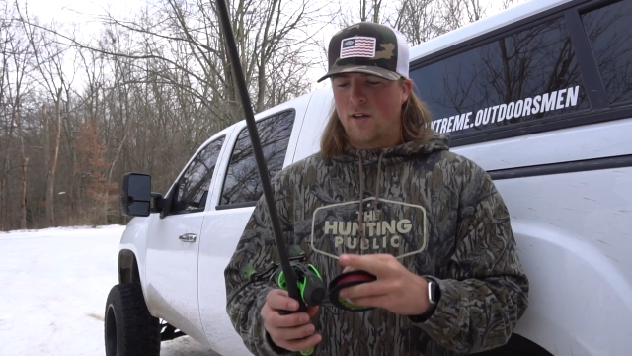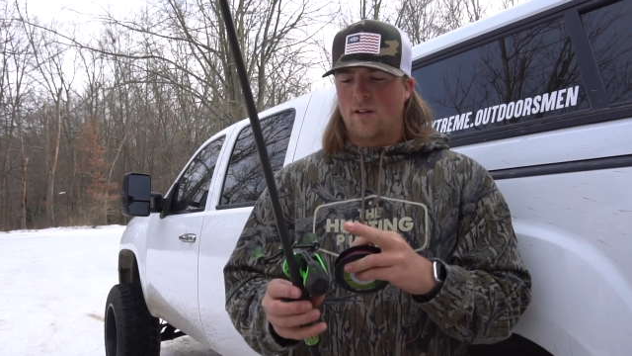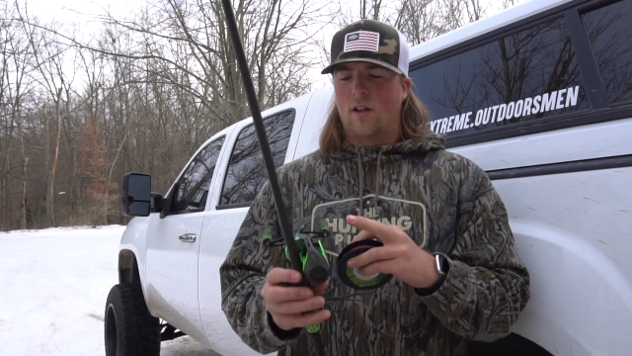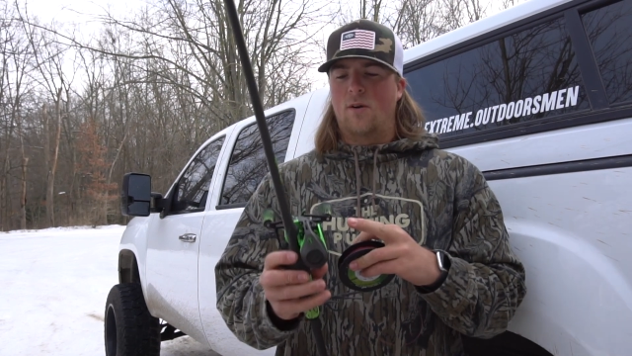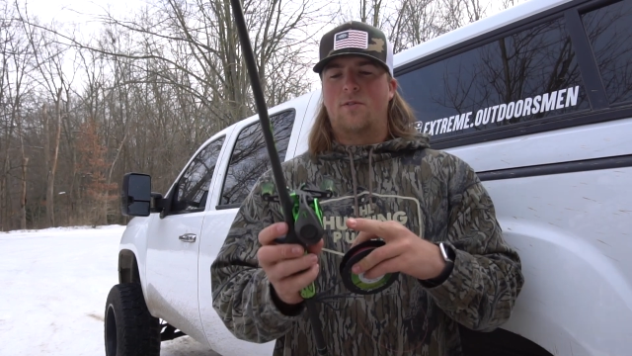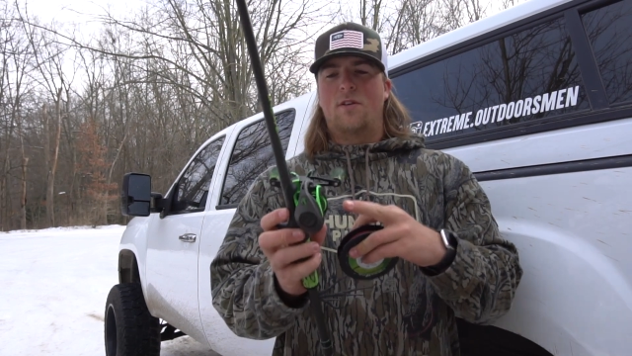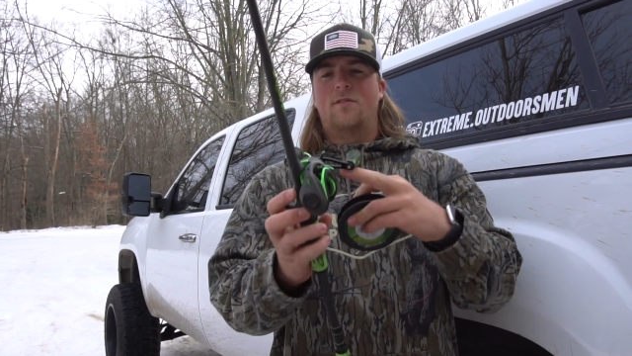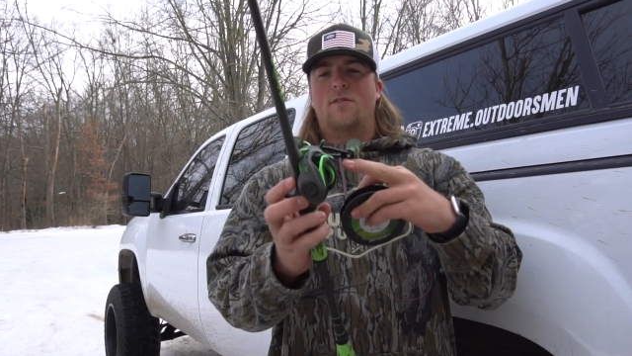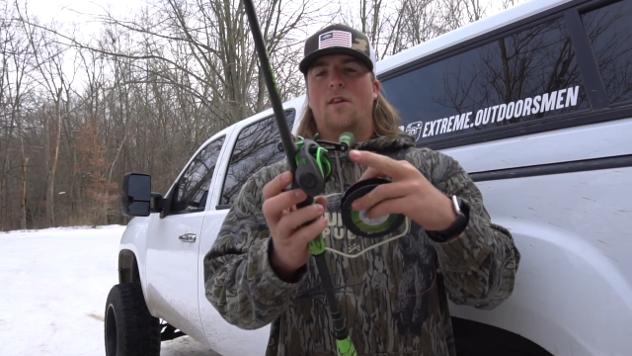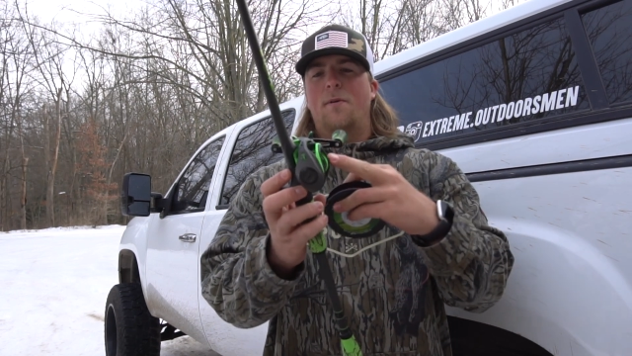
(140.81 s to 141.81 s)

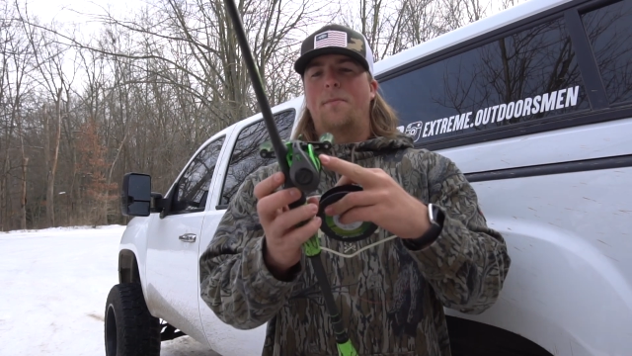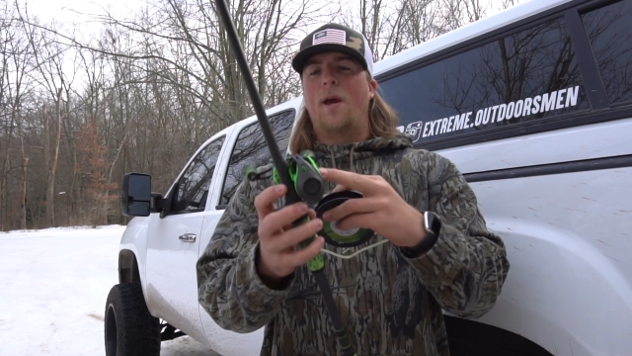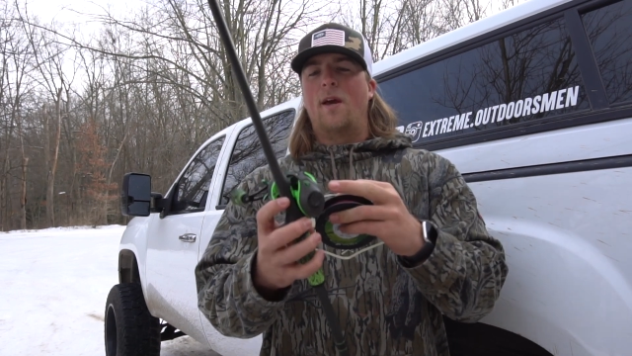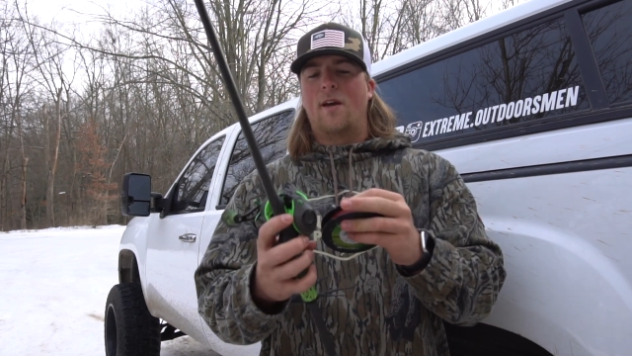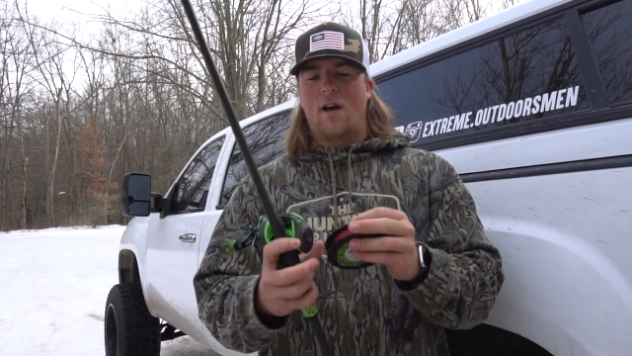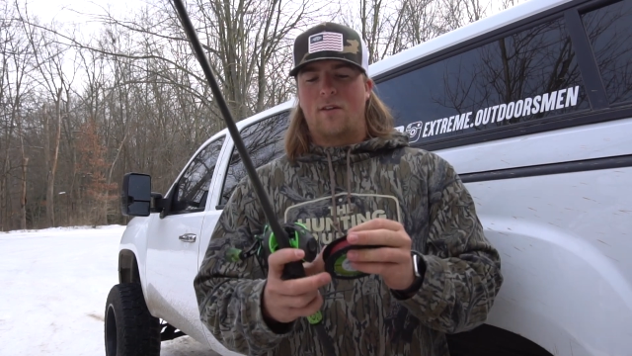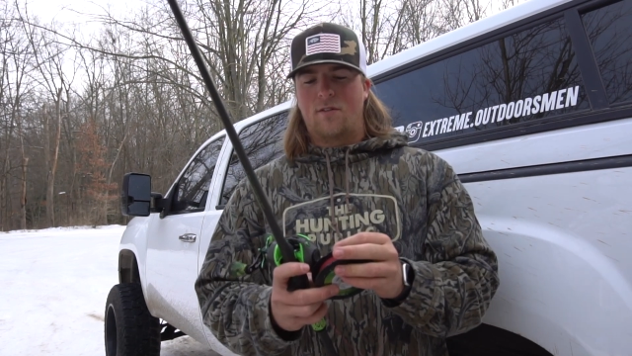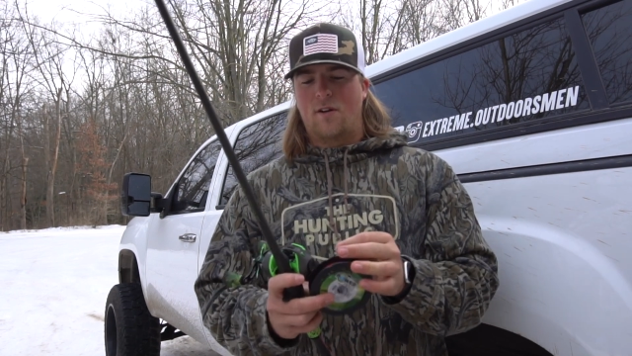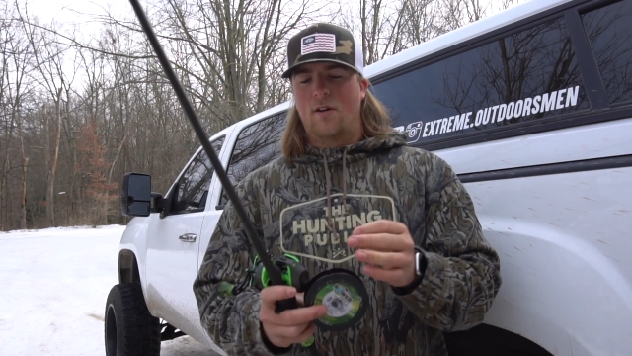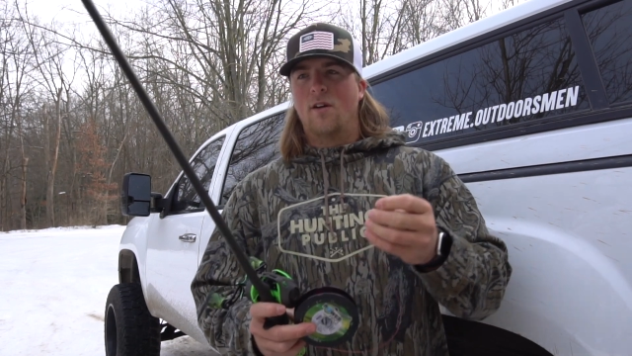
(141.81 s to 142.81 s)
closest to the bait
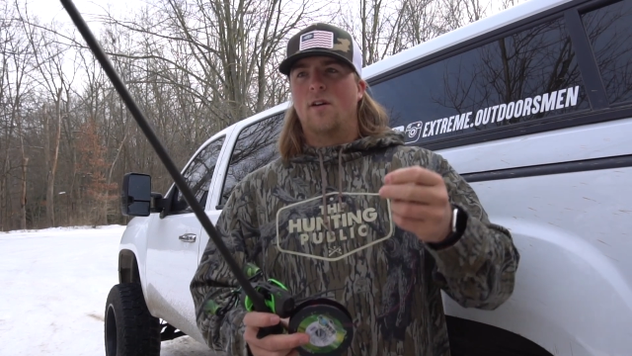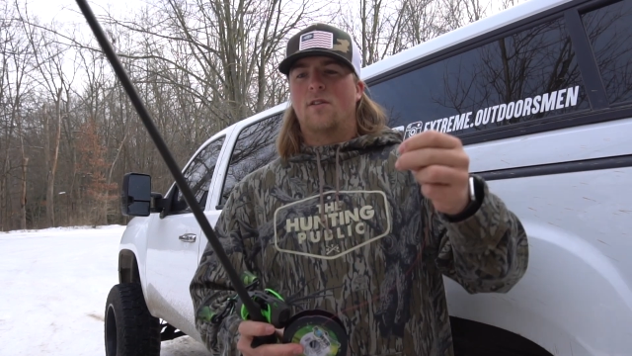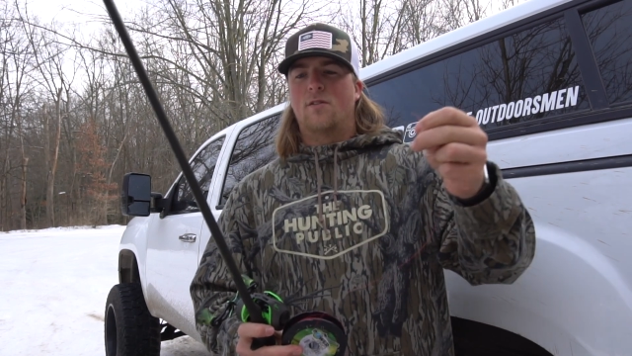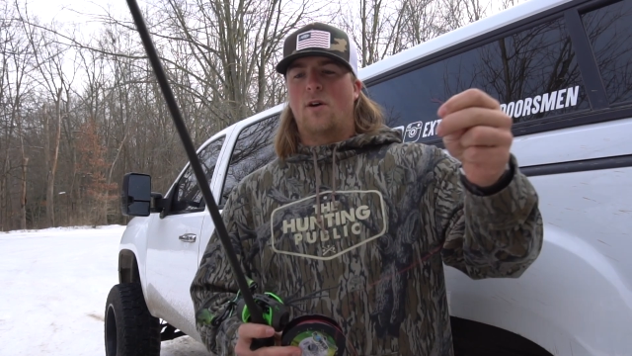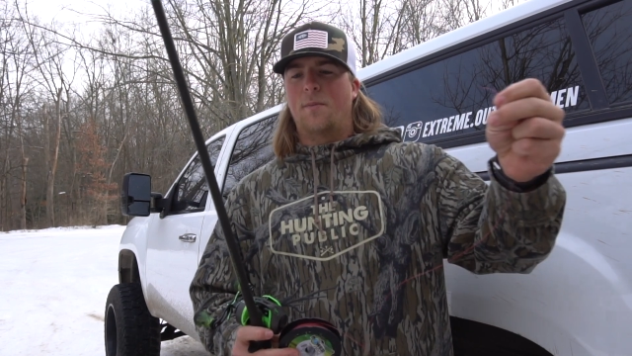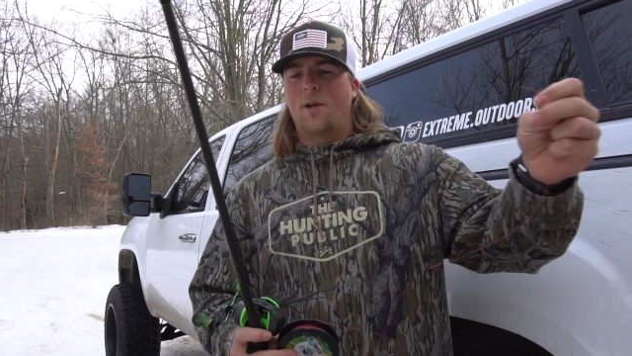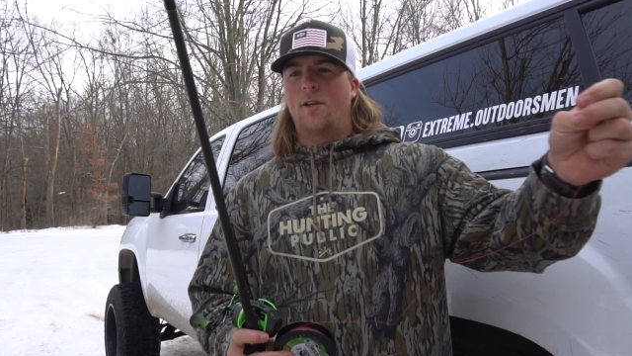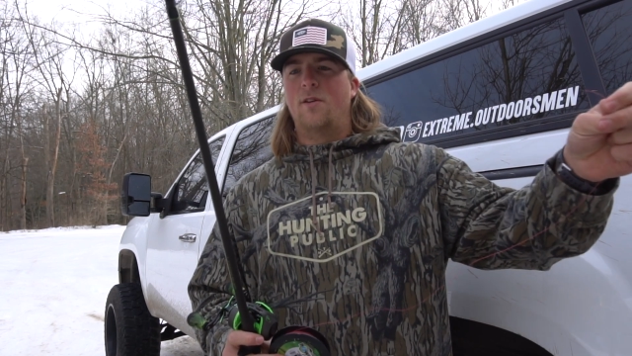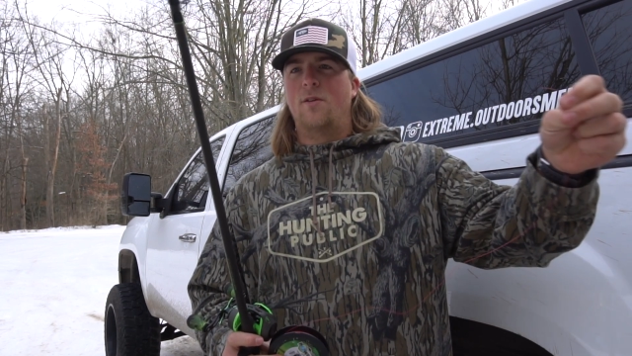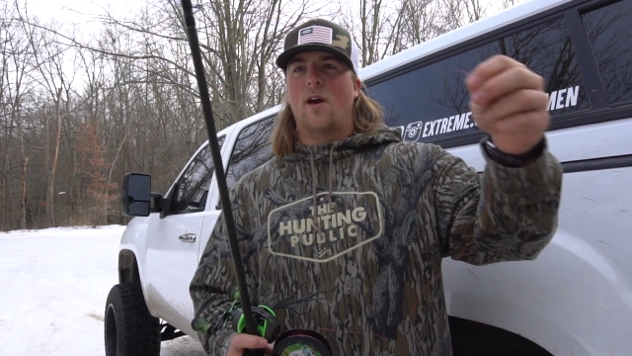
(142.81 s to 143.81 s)
caster. So I'm gonna
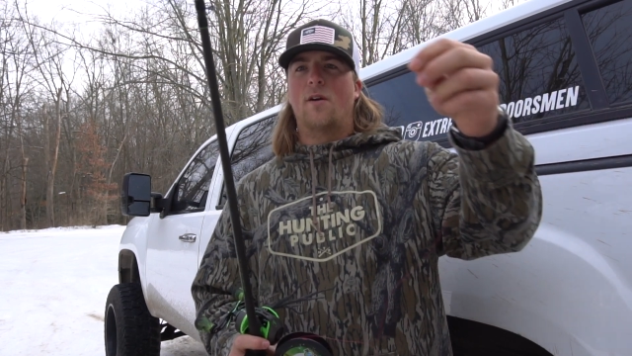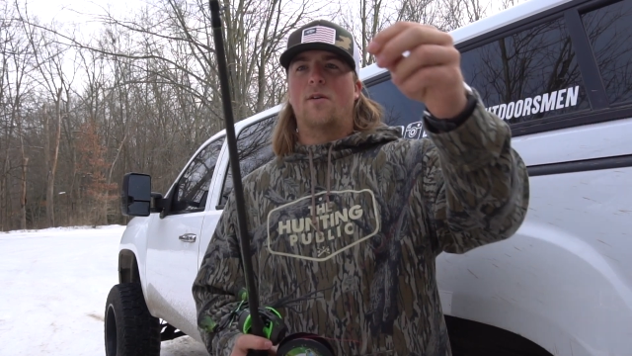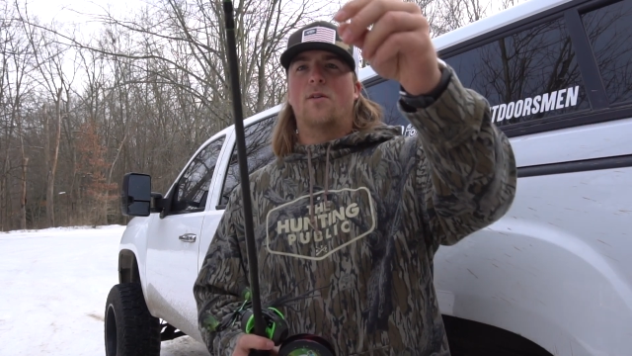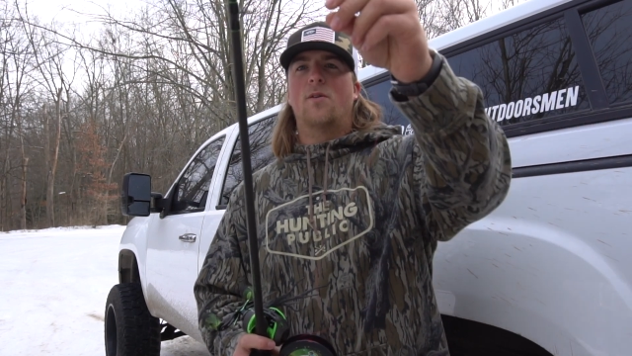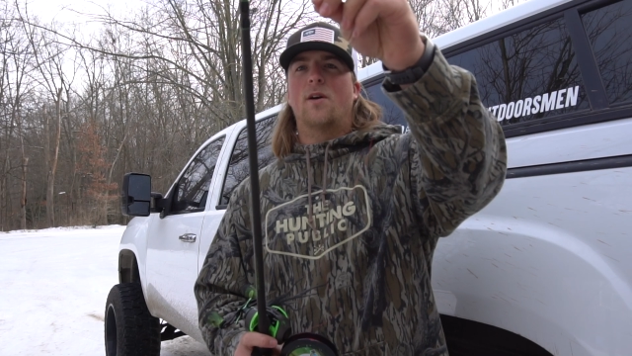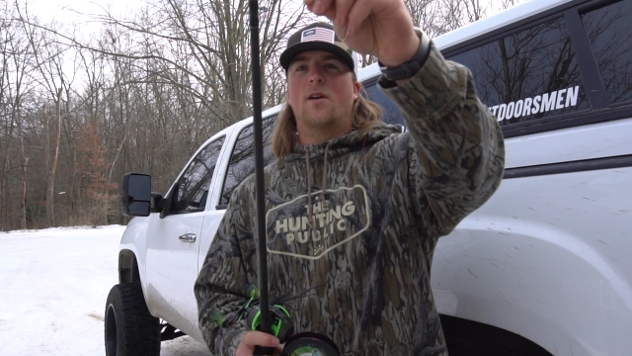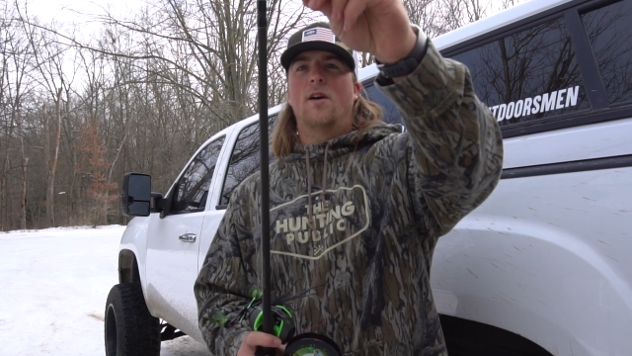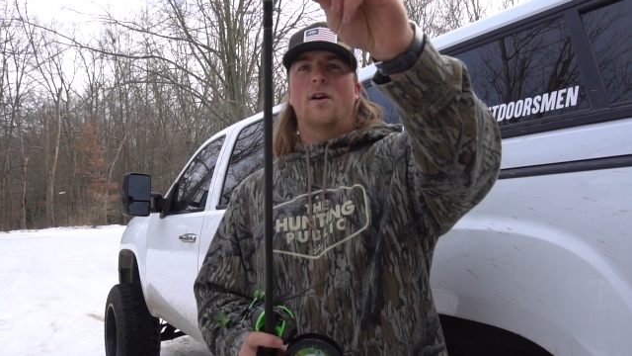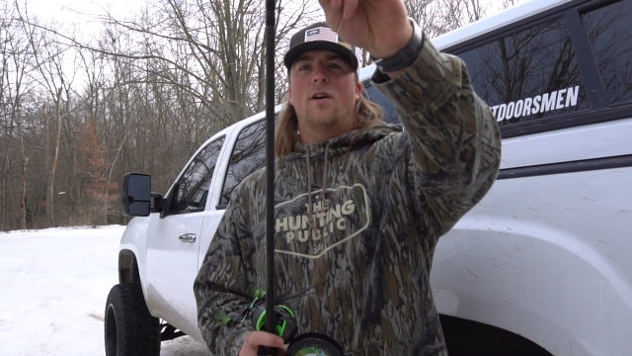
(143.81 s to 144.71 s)
do that real quick.